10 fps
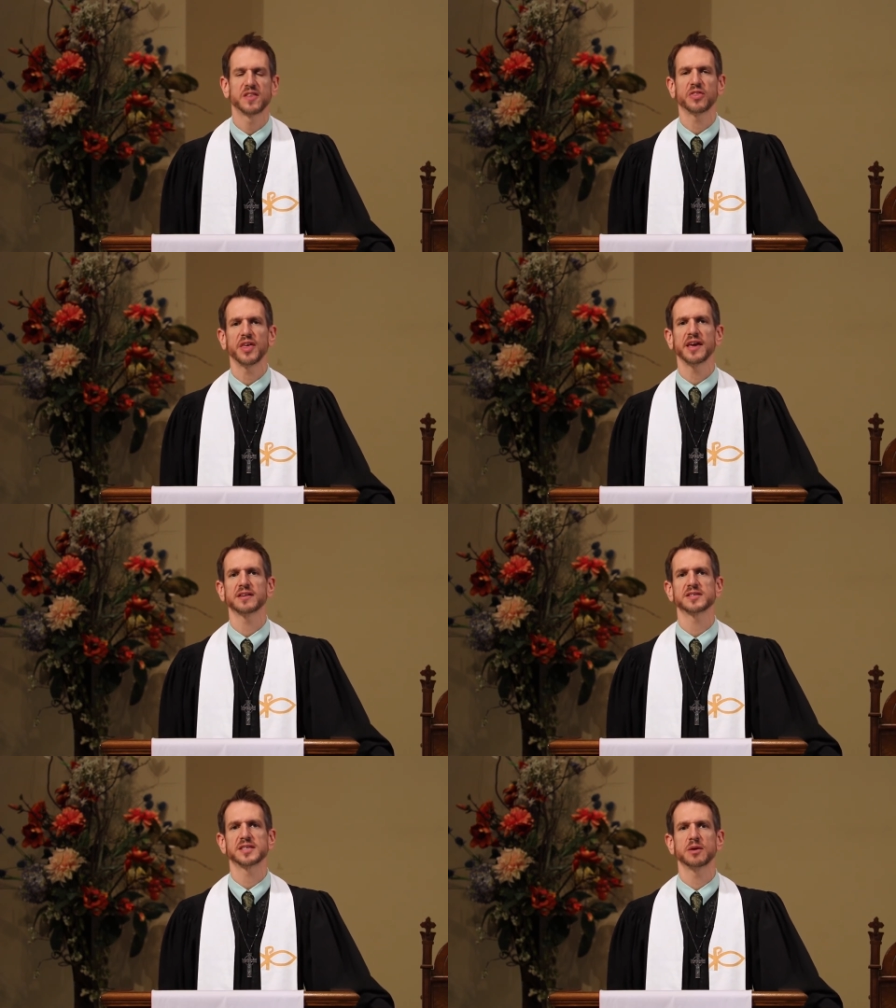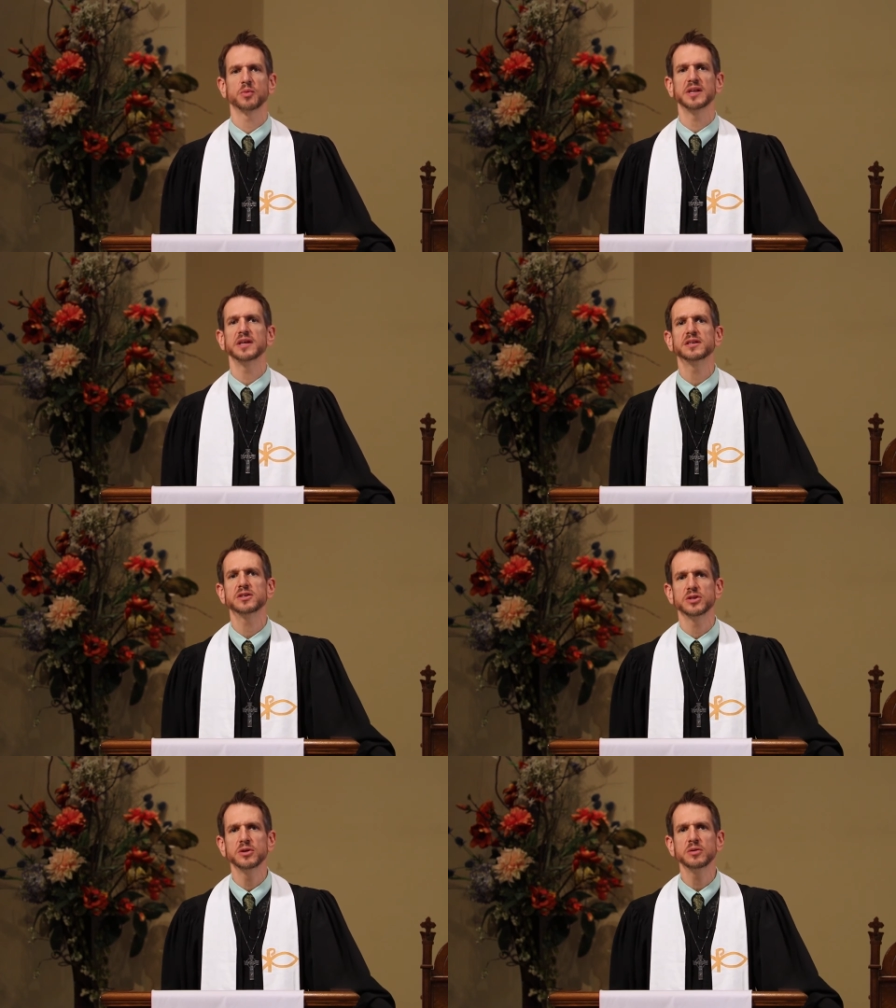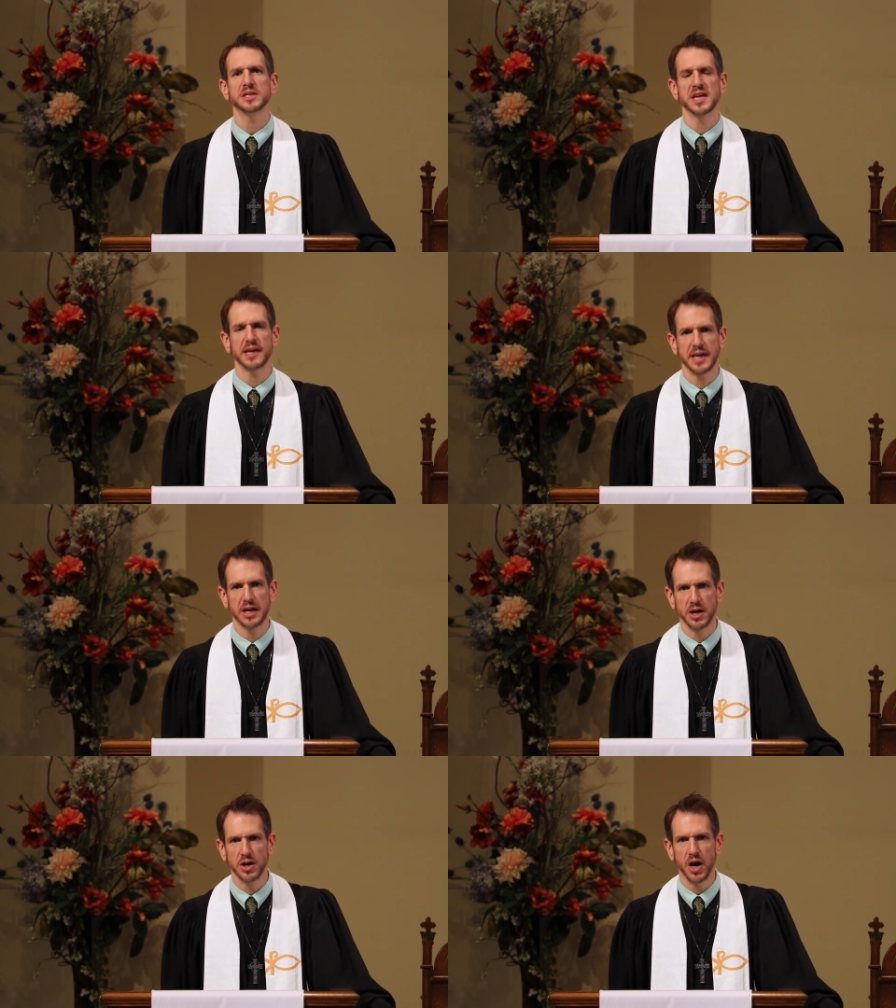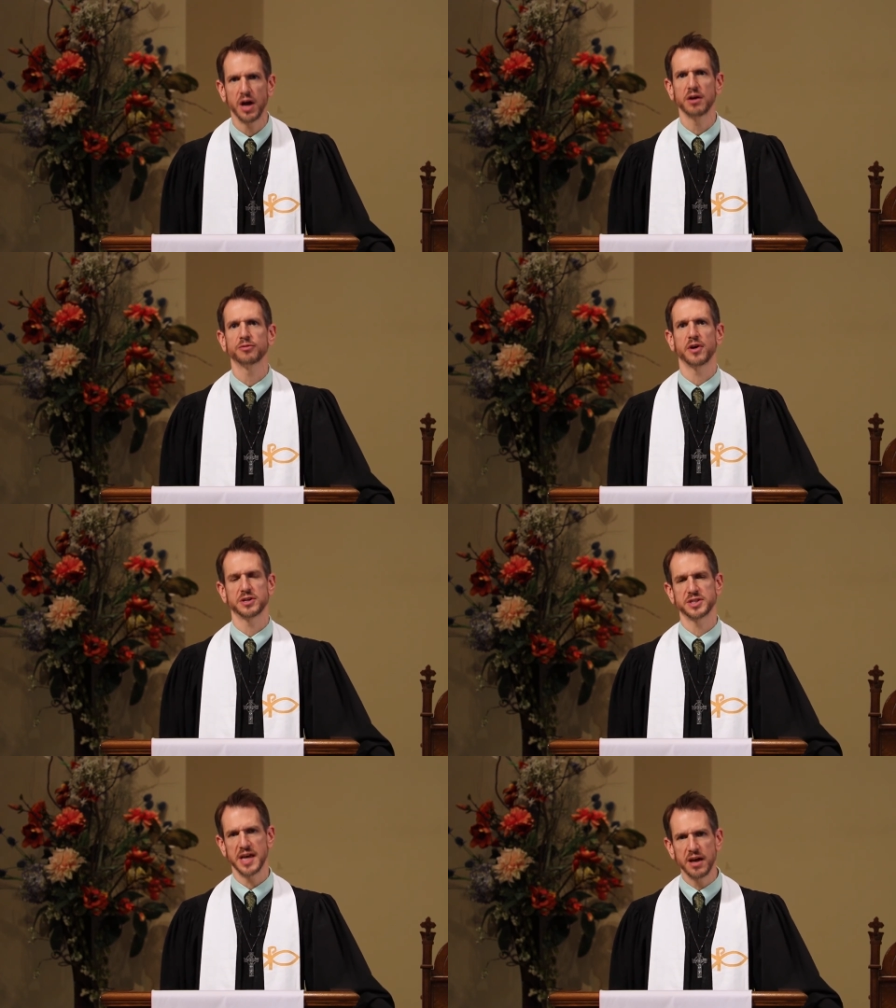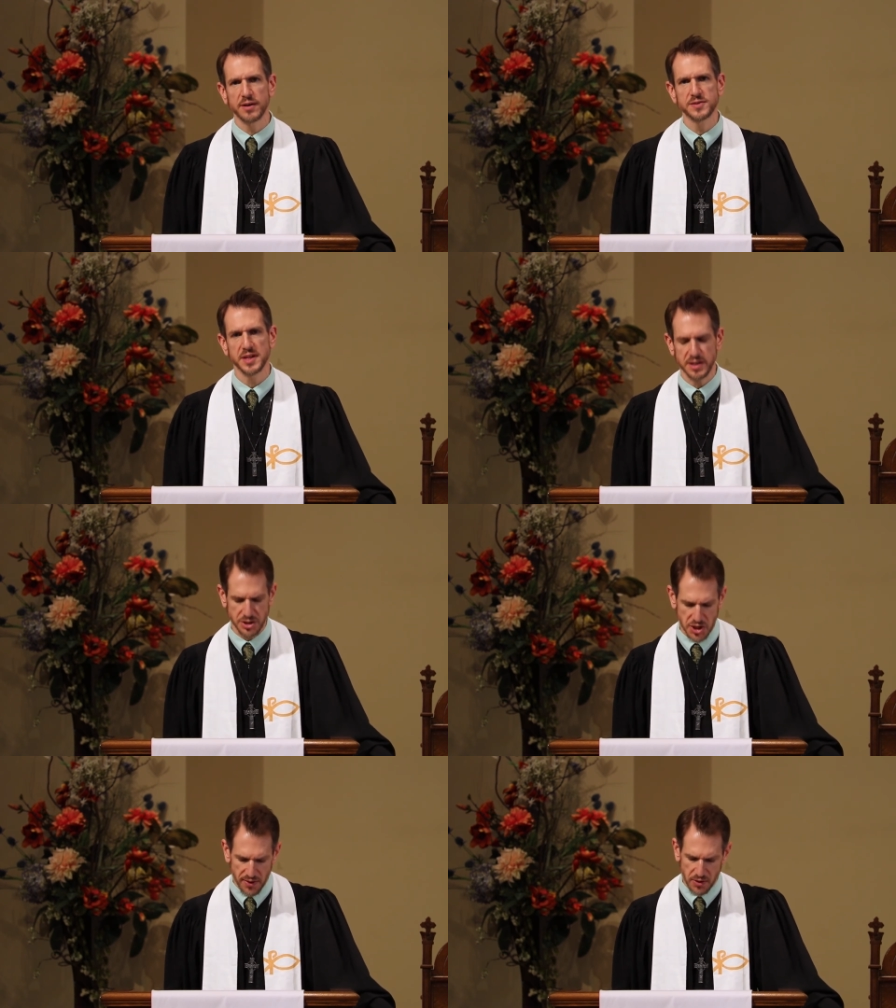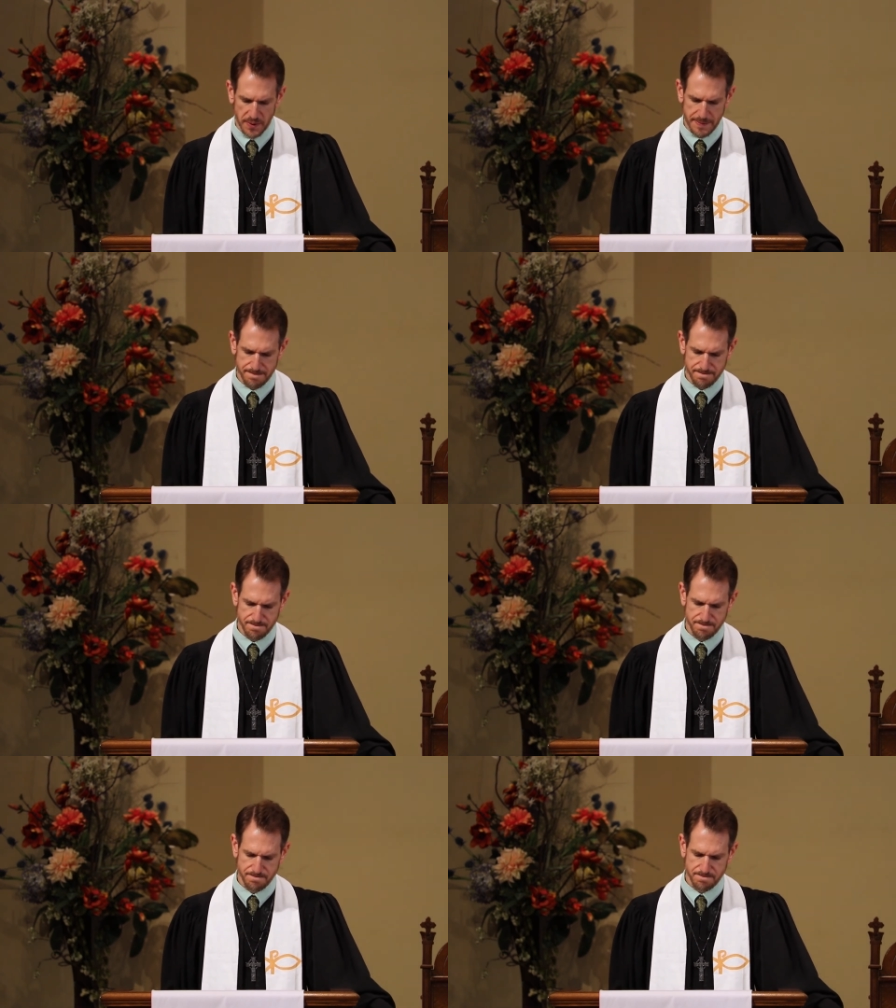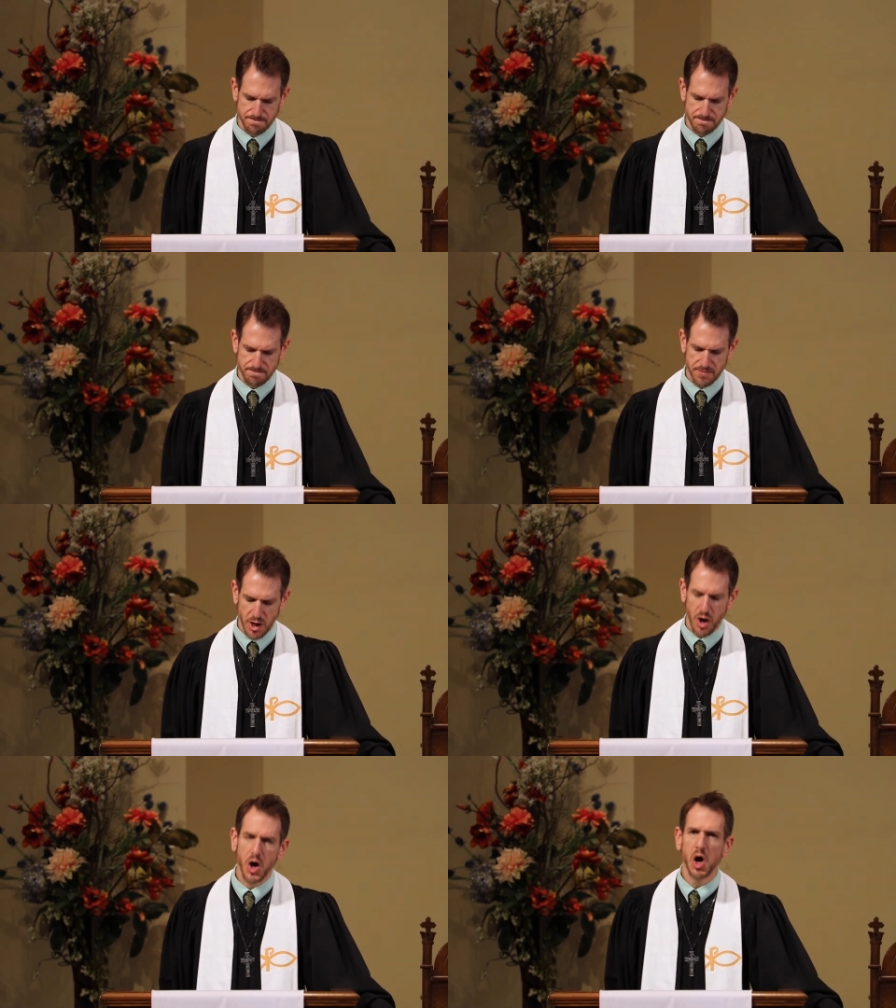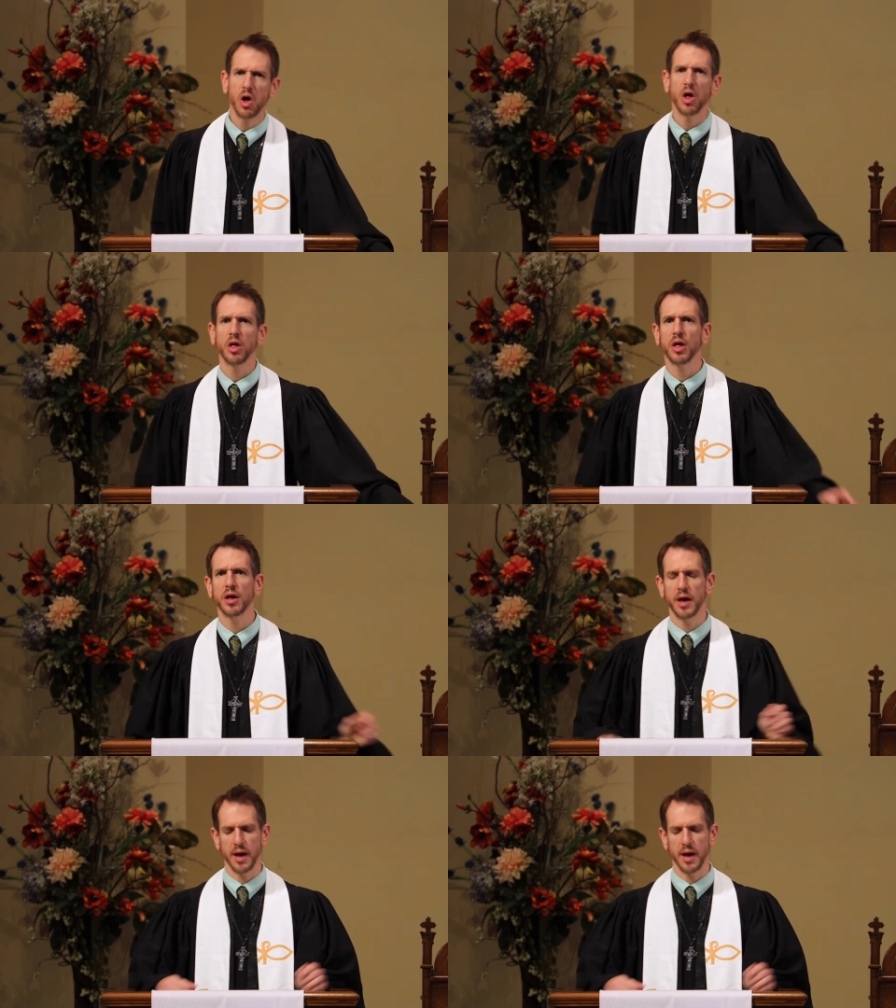the things that we need to do to take care of ourselves and each other. All,